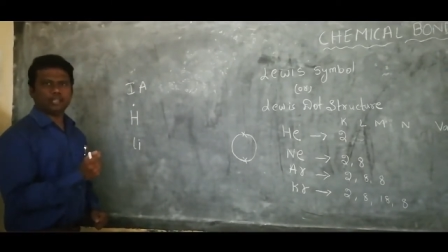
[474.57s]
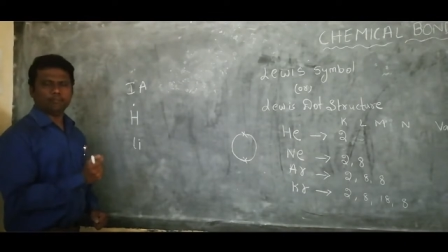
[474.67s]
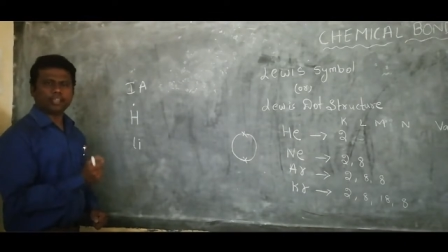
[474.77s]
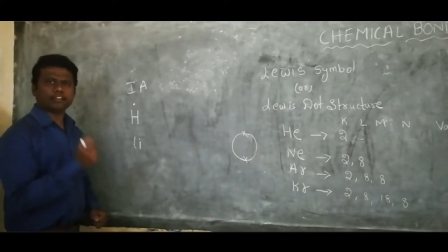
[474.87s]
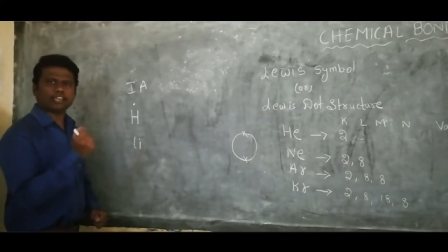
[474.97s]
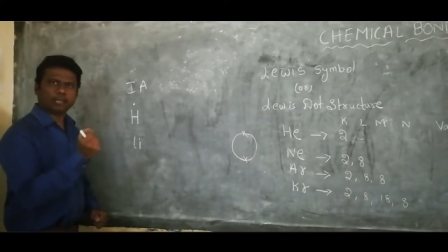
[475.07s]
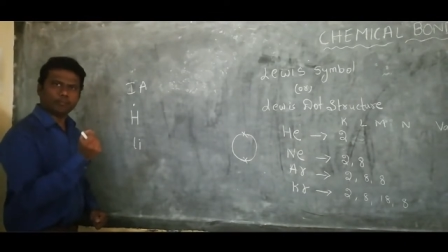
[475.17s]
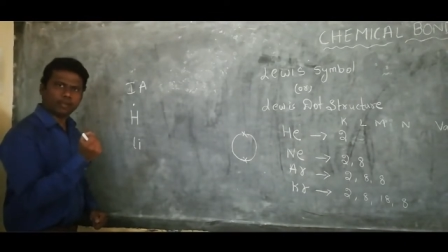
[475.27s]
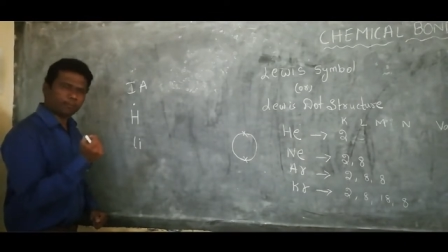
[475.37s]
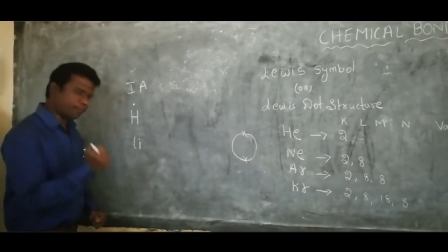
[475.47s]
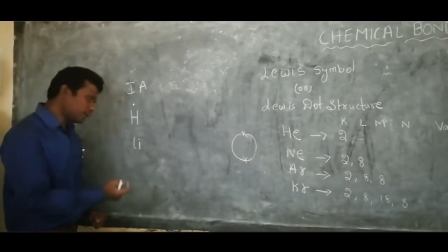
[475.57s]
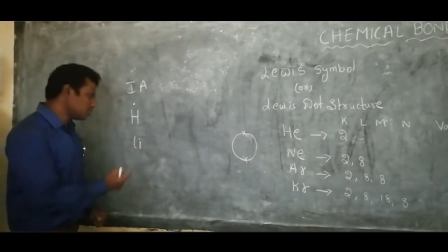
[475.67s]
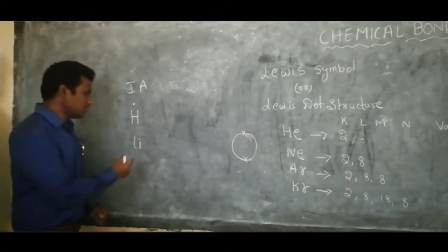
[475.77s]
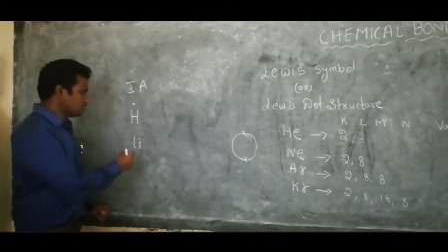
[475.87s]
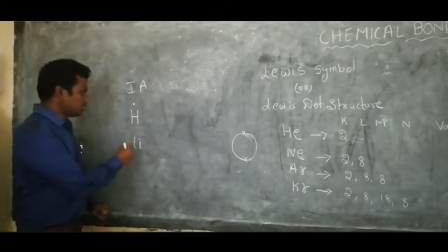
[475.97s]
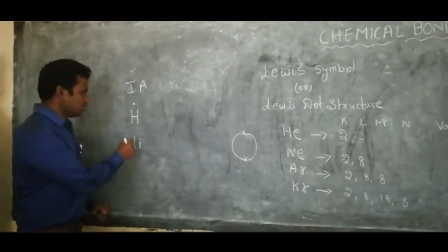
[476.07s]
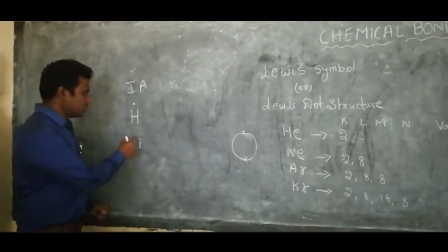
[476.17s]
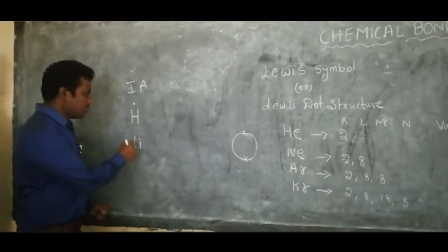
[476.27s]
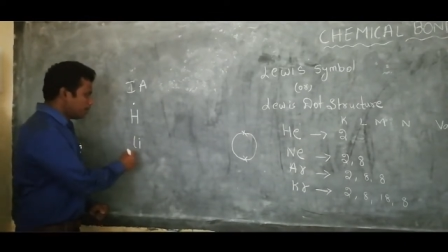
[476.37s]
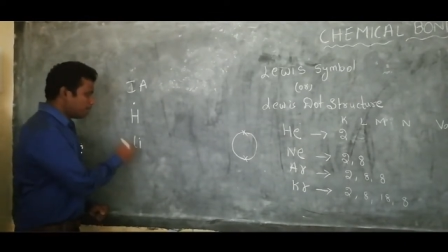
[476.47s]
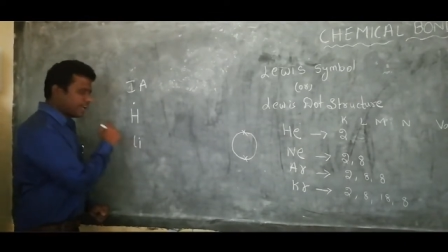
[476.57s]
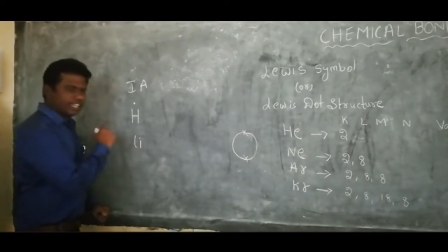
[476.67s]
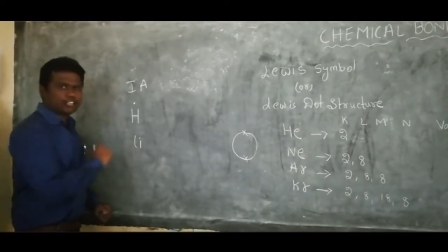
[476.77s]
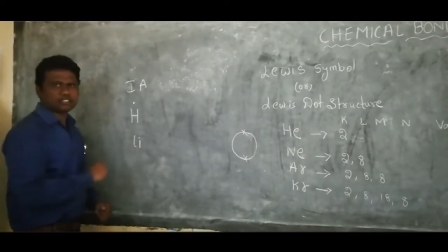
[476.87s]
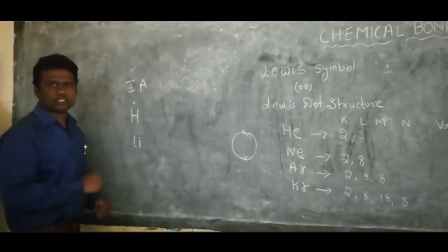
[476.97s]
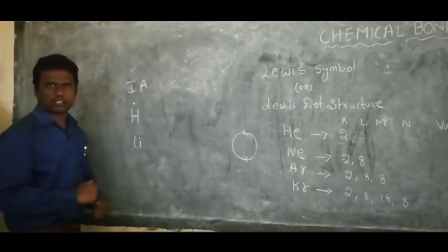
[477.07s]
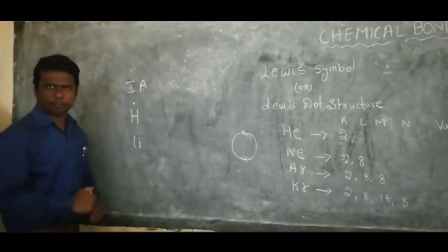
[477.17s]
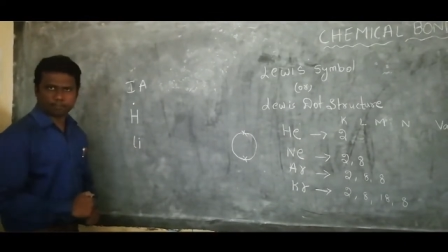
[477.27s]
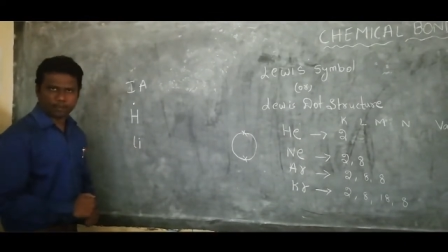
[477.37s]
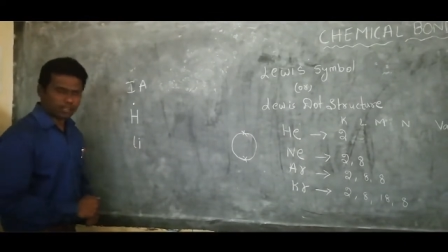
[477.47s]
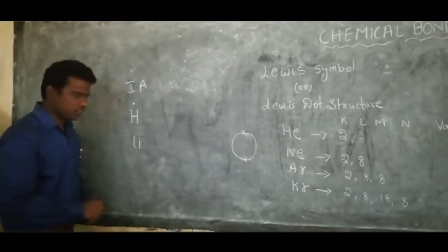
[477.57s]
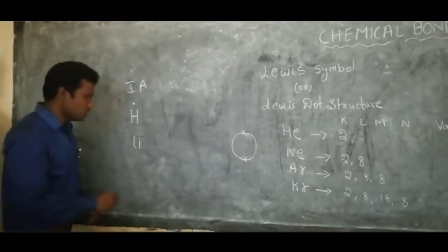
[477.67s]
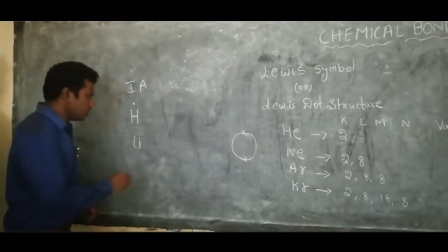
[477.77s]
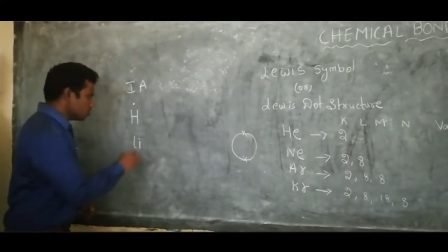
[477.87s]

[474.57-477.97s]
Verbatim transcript: element can be represented by its symbol.